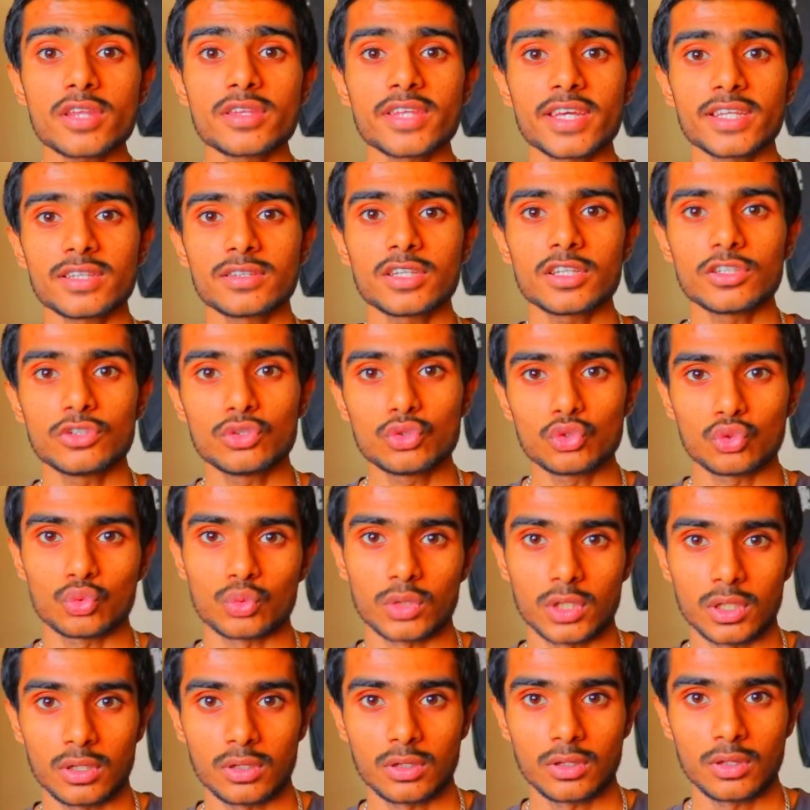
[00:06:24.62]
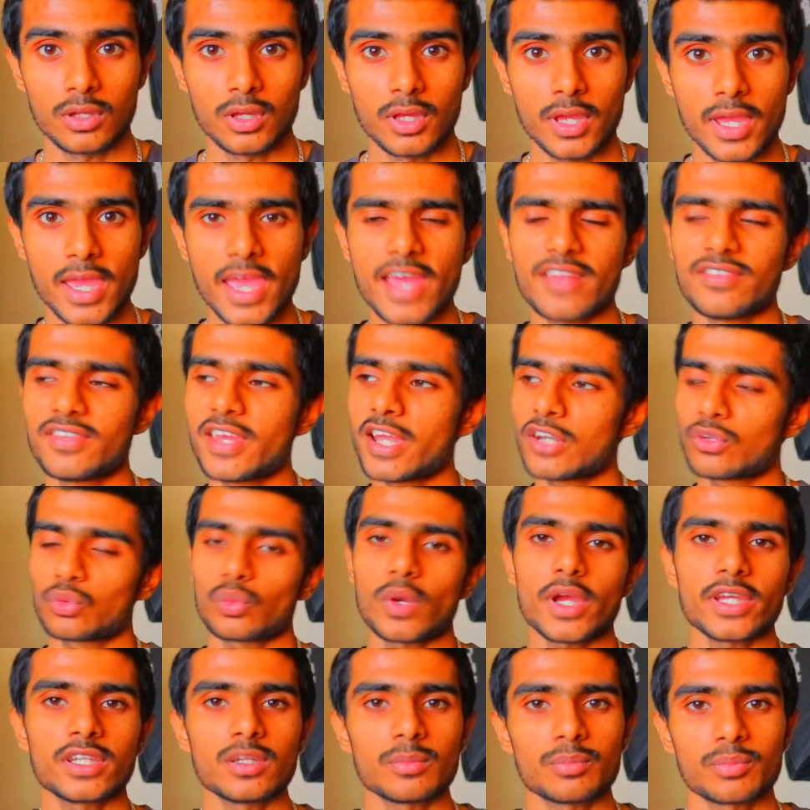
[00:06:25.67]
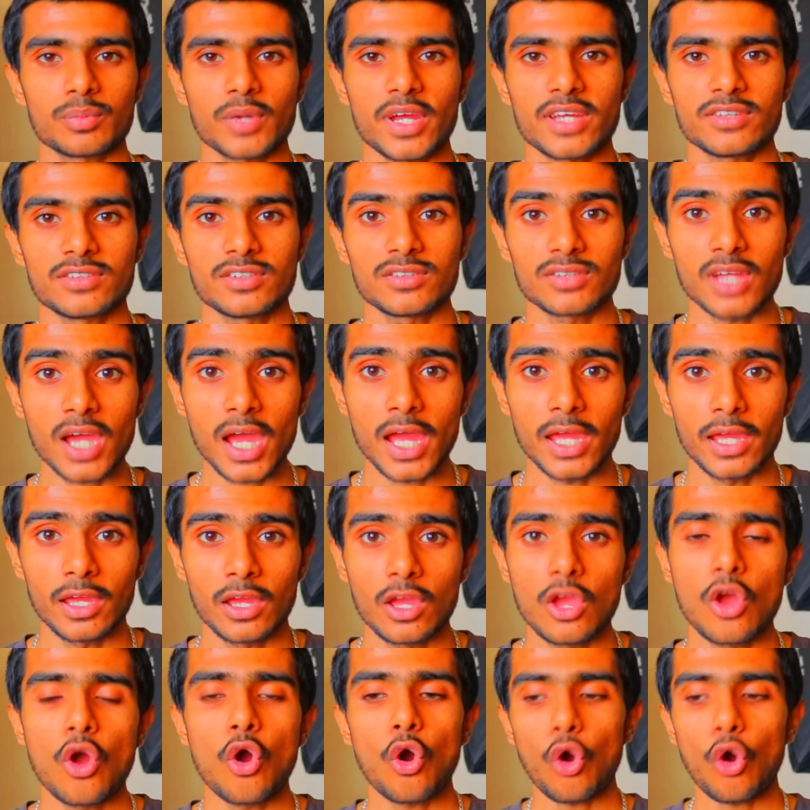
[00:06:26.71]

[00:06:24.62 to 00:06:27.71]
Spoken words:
than the usual, and that's why the price is higher.